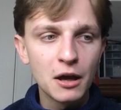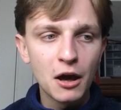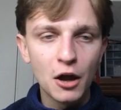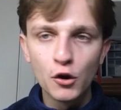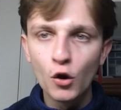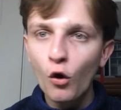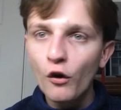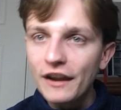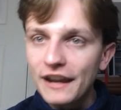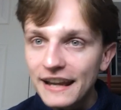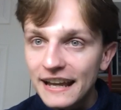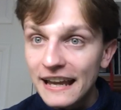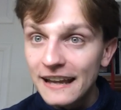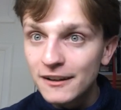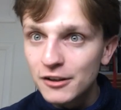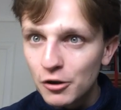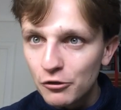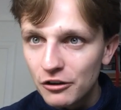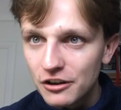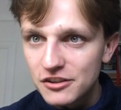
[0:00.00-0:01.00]
annoying
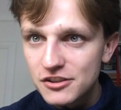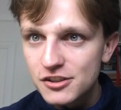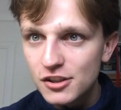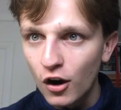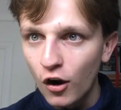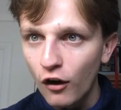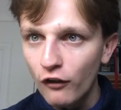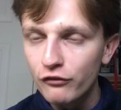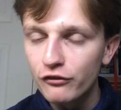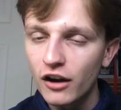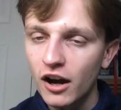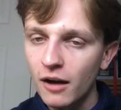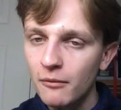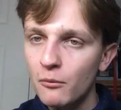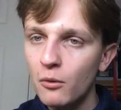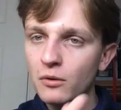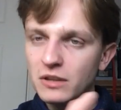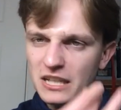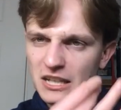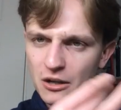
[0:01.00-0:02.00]
ignorance of
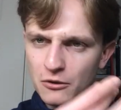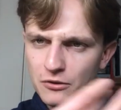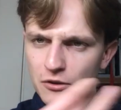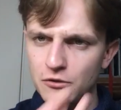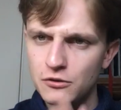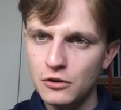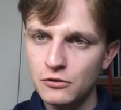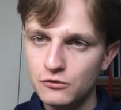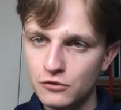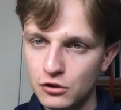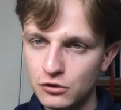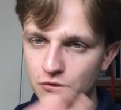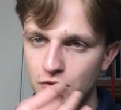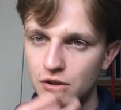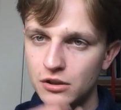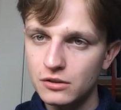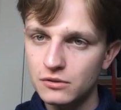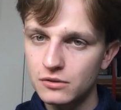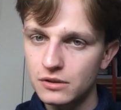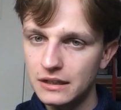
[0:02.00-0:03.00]

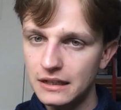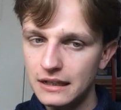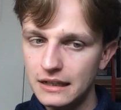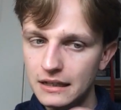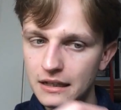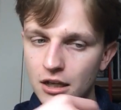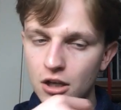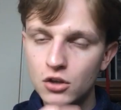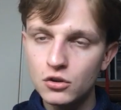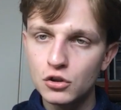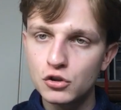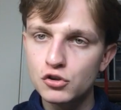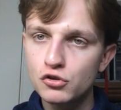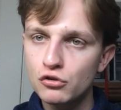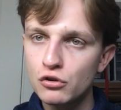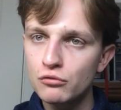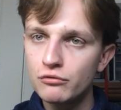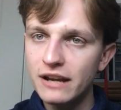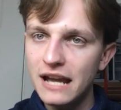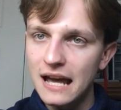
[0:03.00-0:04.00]
the
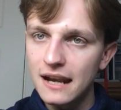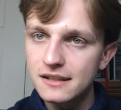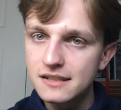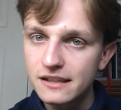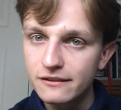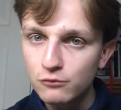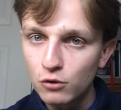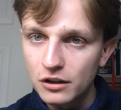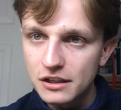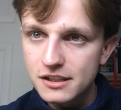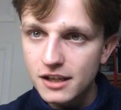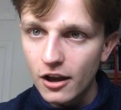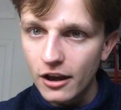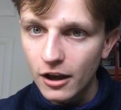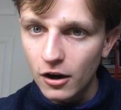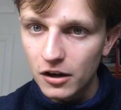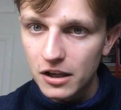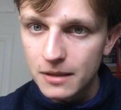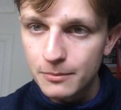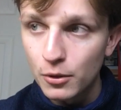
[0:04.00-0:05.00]
true reality of what is
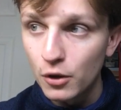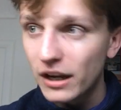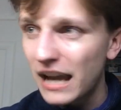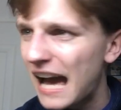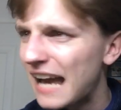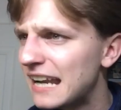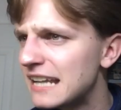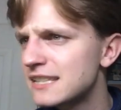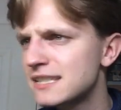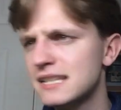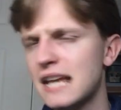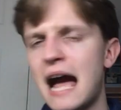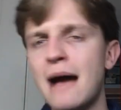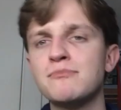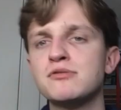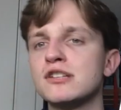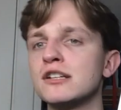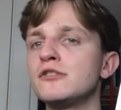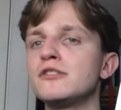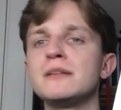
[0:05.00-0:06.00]
going on in the book, and it's
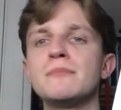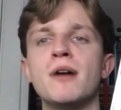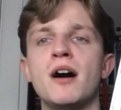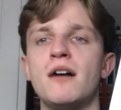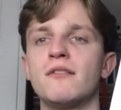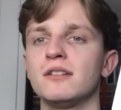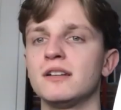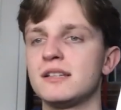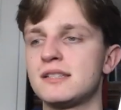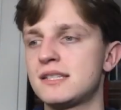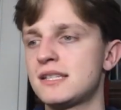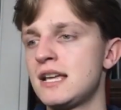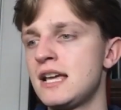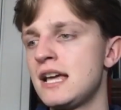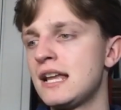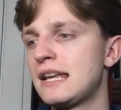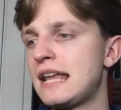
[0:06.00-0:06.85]
absolutely marvellous.